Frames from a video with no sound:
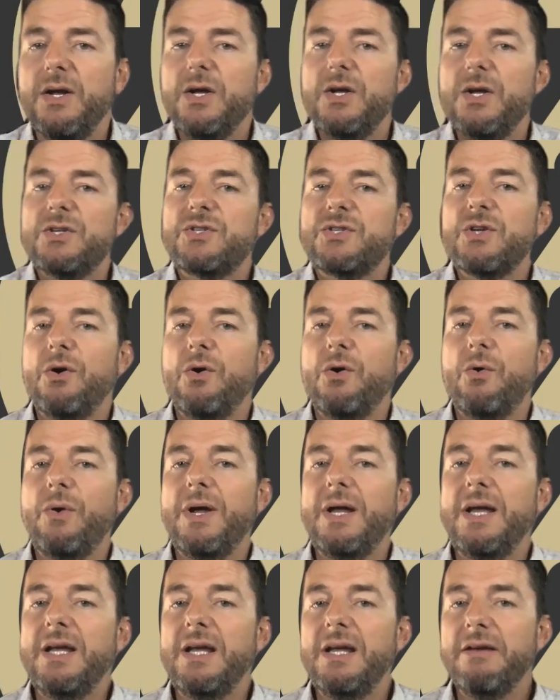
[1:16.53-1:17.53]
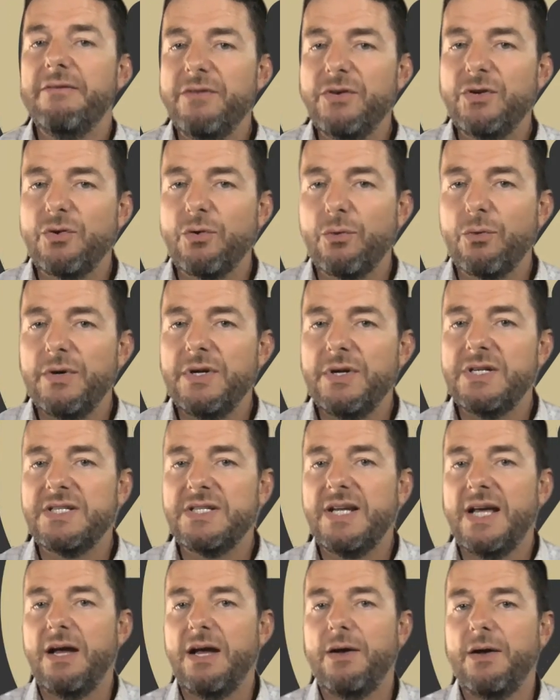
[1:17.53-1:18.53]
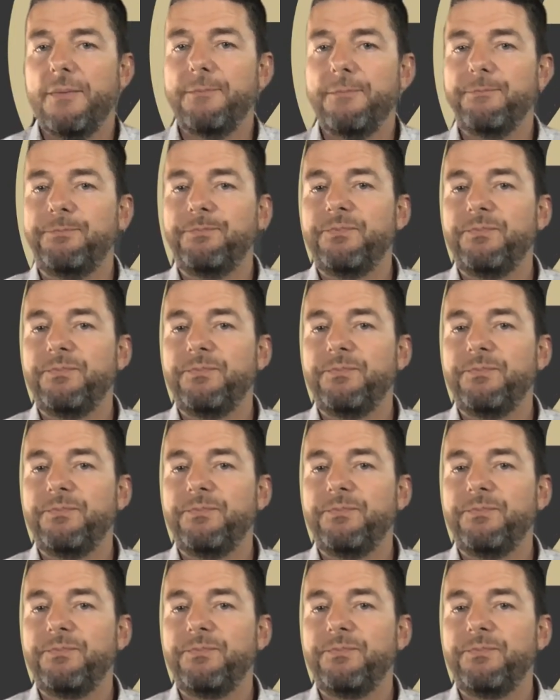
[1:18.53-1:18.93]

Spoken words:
So inventory is down,